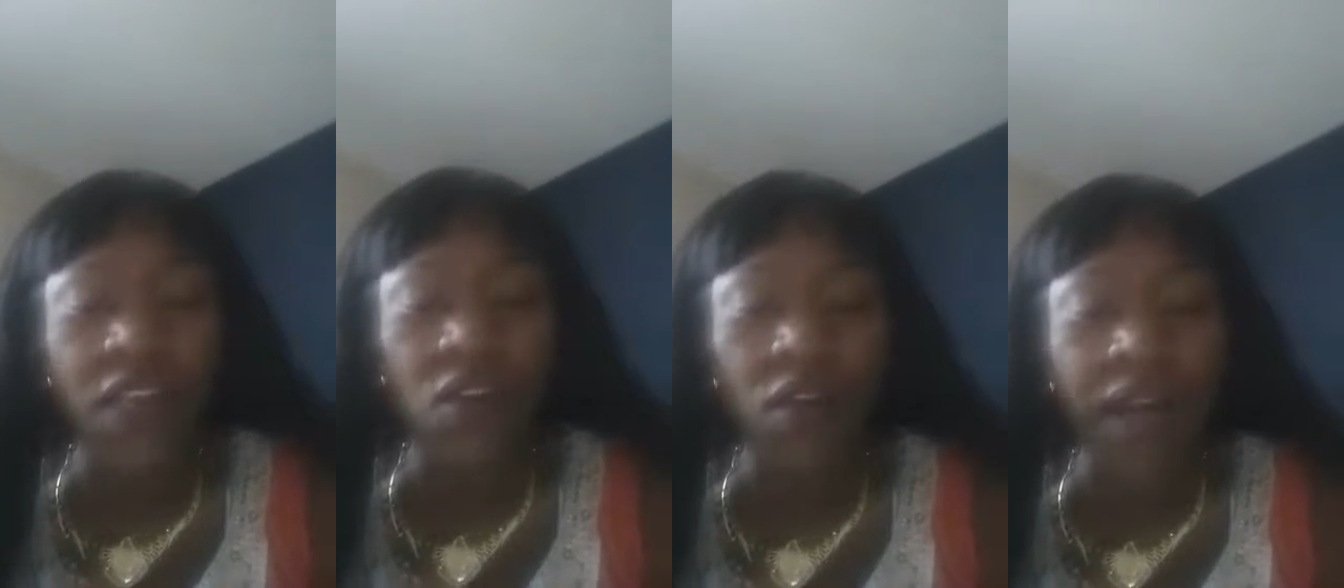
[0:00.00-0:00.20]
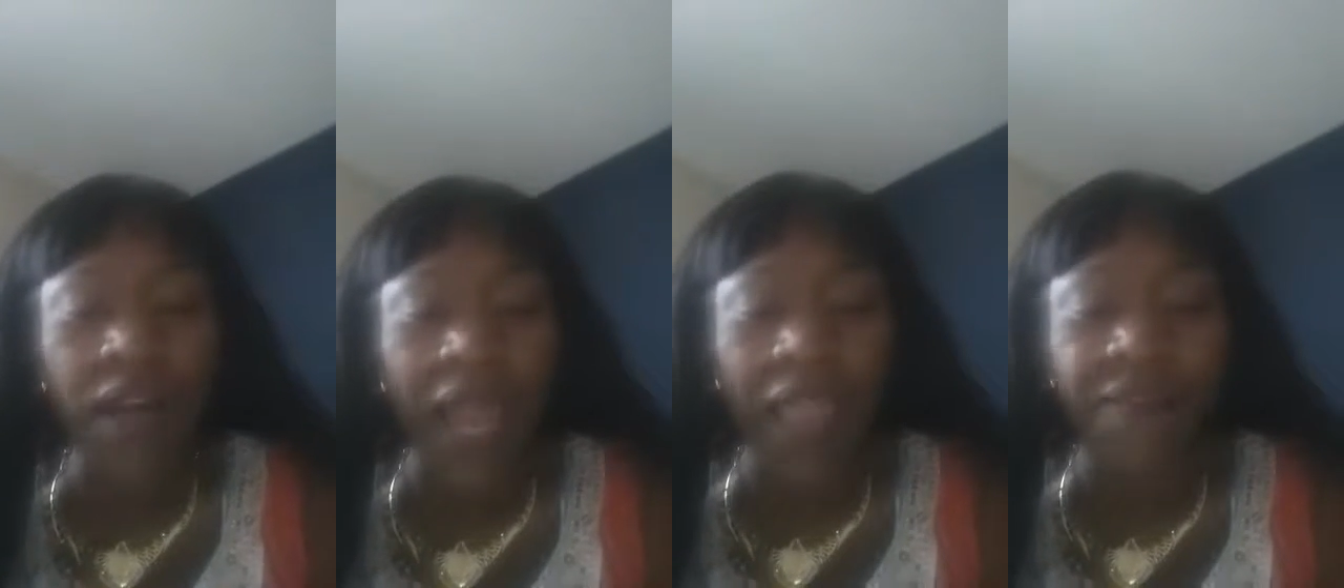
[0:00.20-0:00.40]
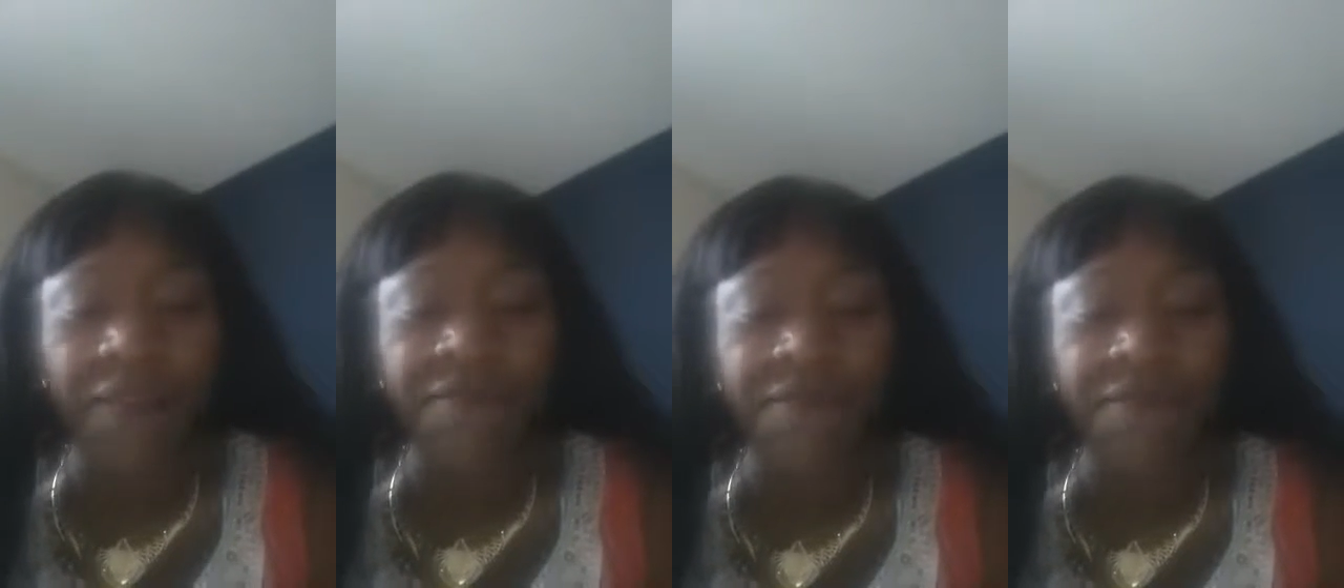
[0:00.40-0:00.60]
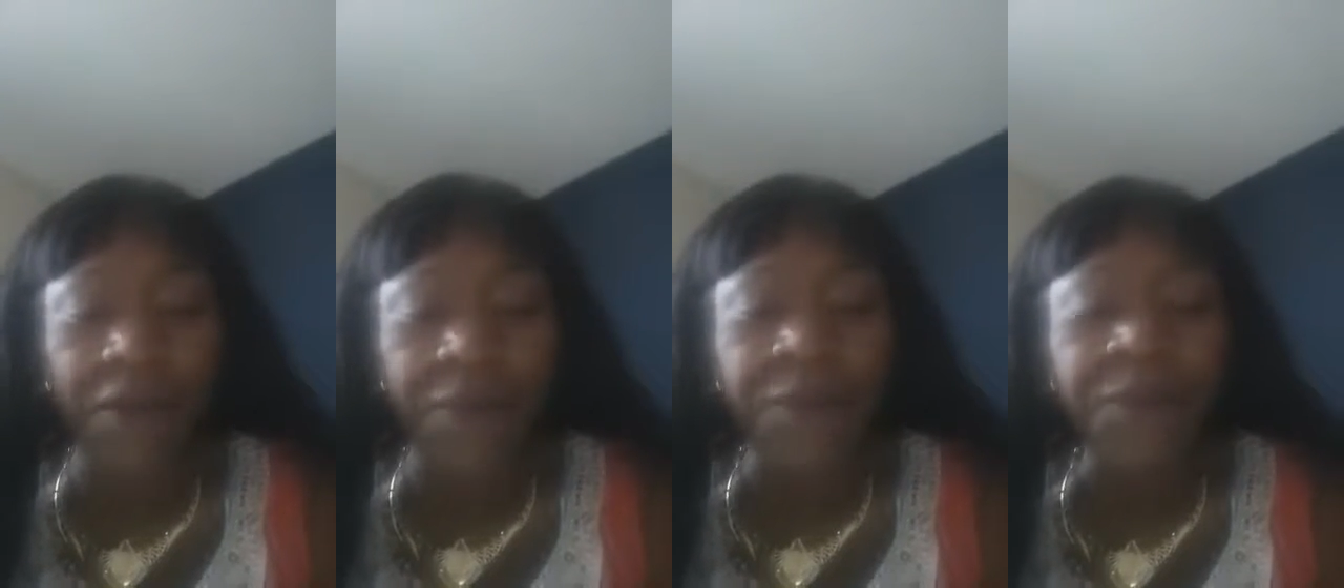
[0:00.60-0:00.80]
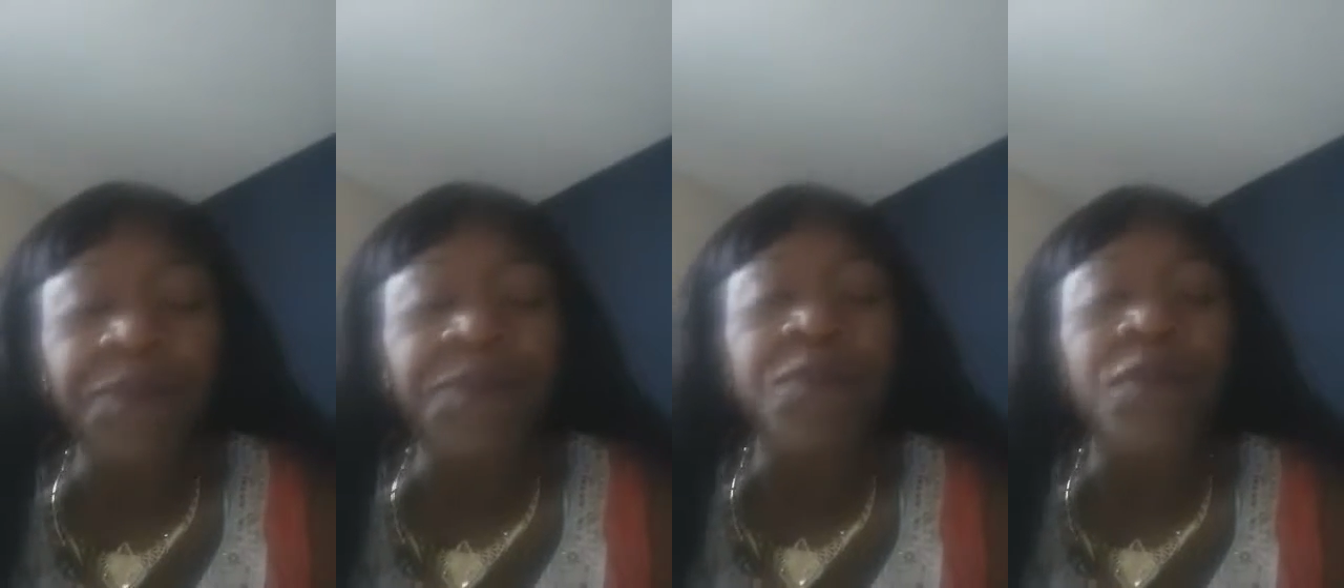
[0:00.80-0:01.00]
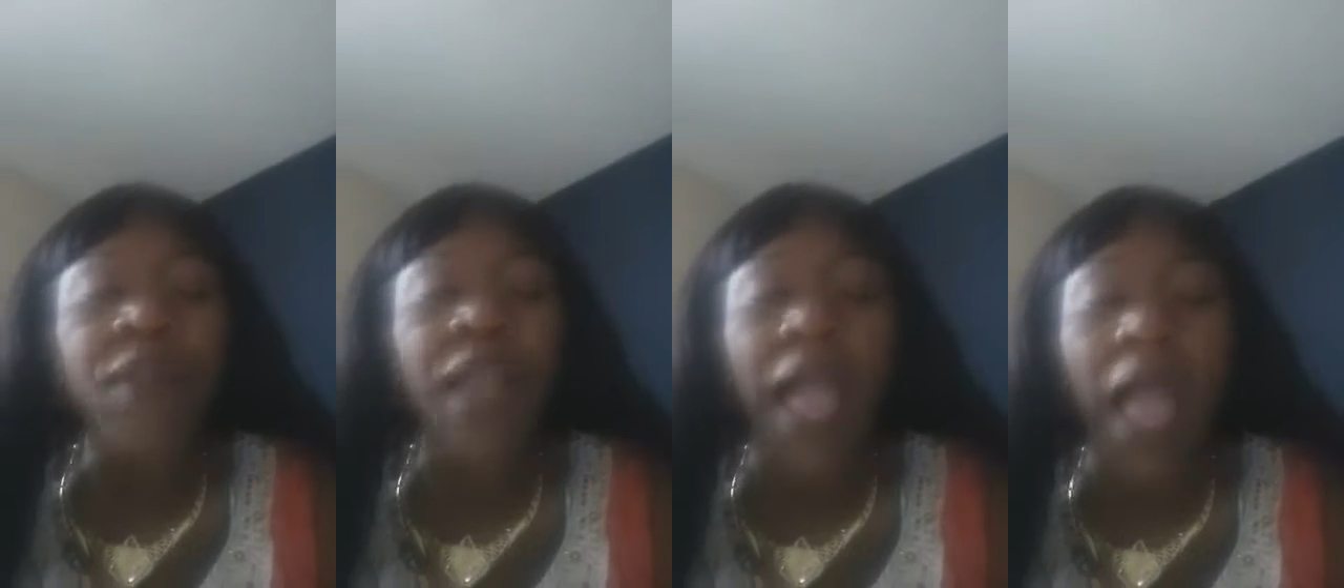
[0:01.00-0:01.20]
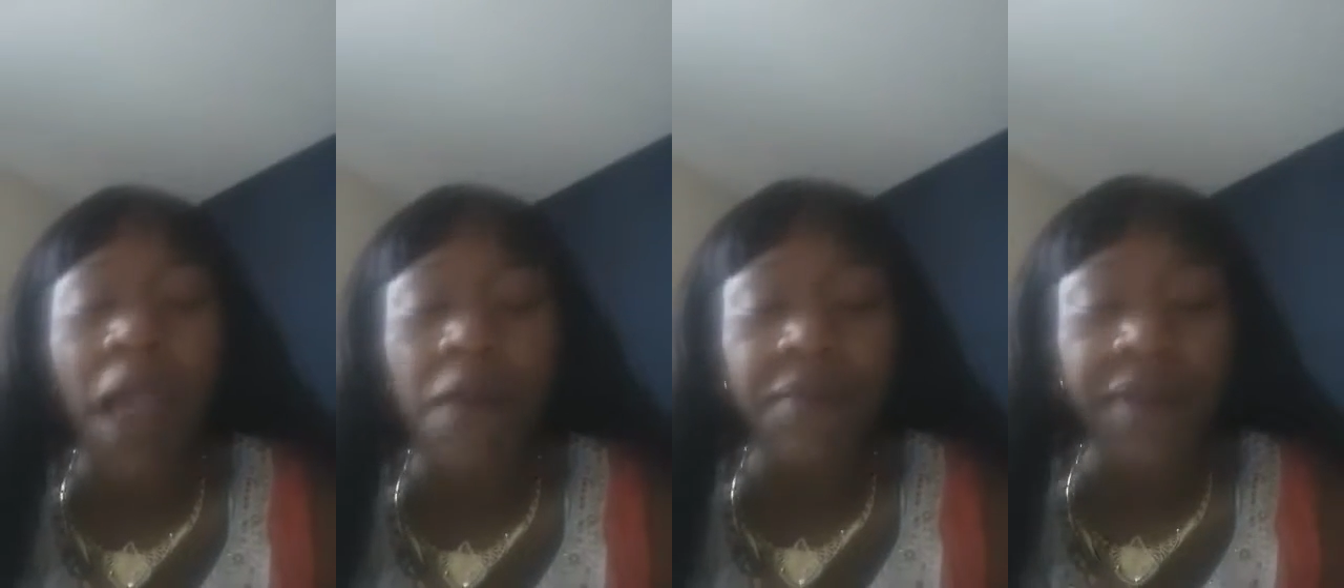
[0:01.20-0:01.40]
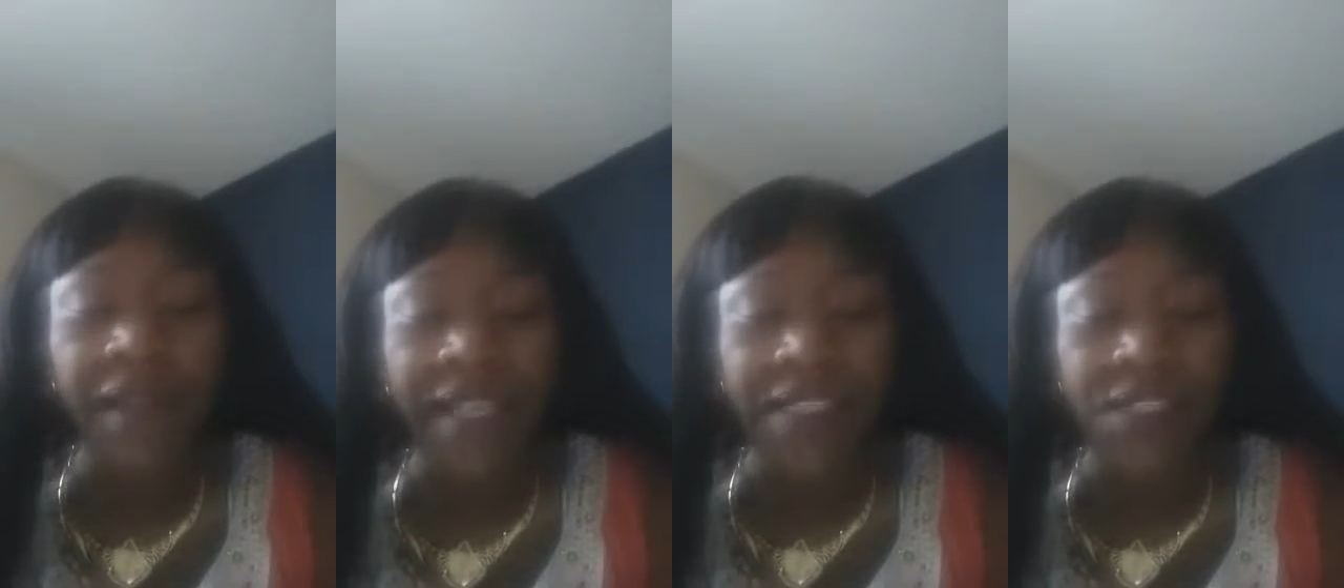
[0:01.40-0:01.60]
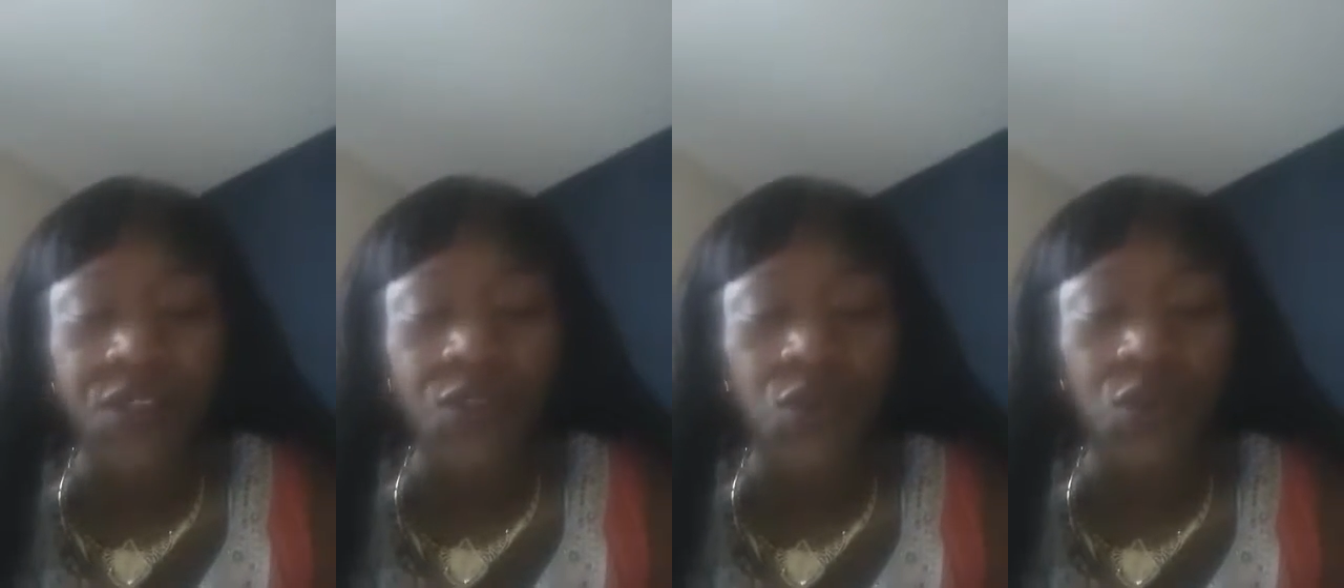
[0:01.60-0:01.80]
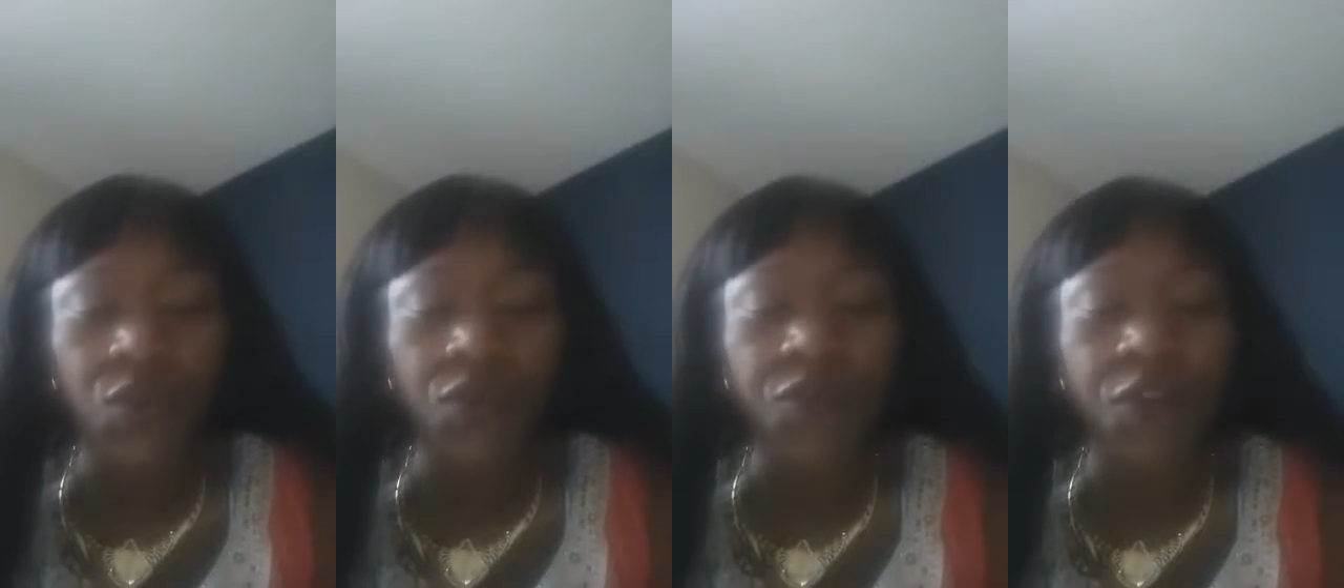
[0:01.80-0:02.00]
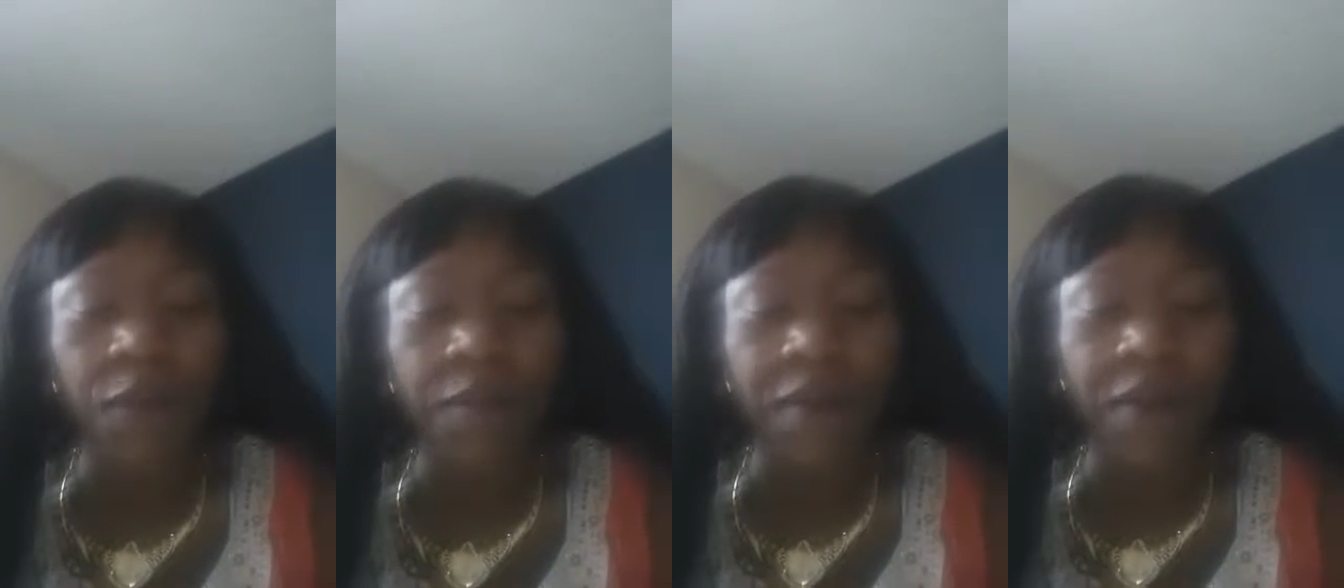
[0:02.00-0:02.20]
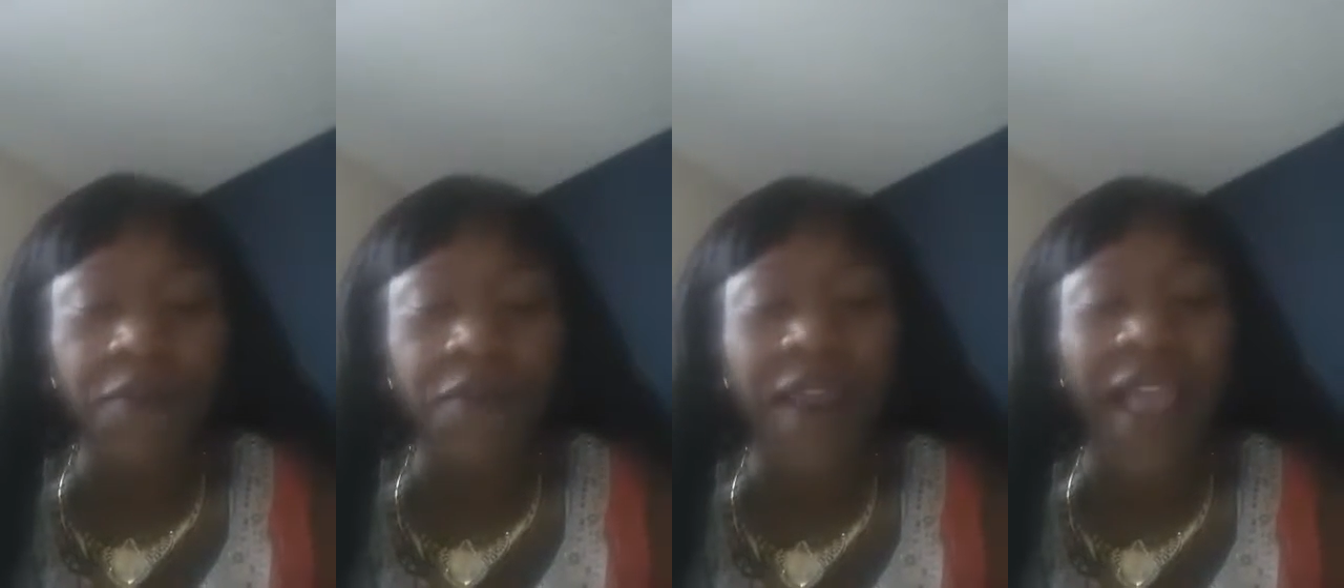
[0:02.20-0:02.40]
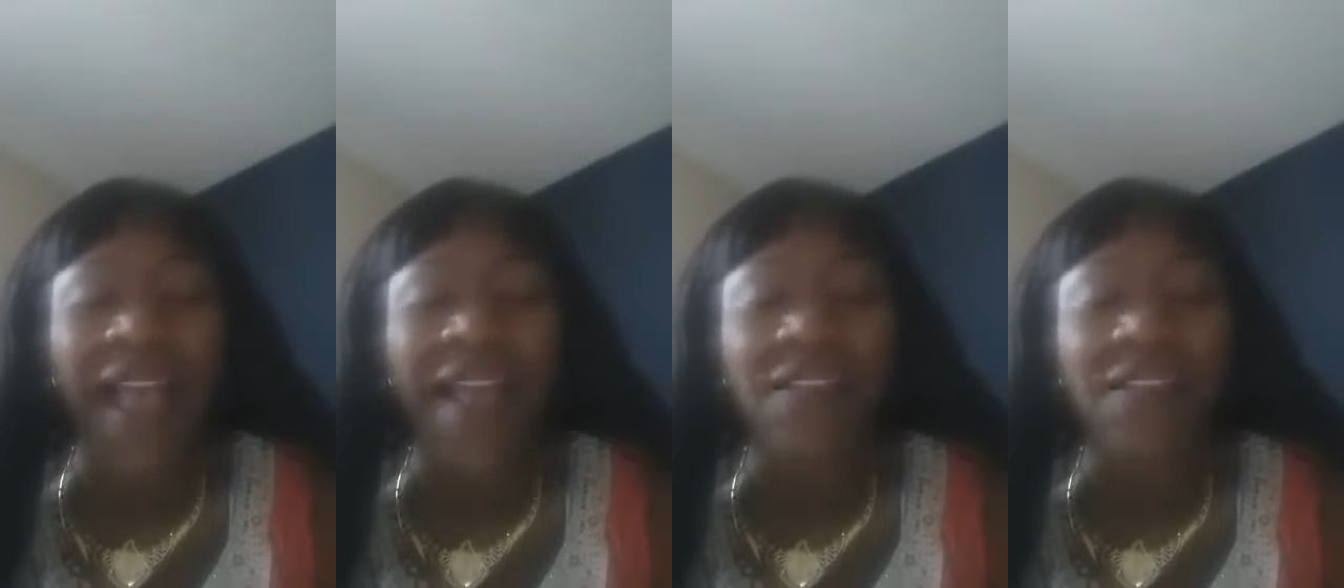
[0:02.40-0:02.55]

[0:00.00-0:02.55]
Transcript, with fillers: in your life. I release you from every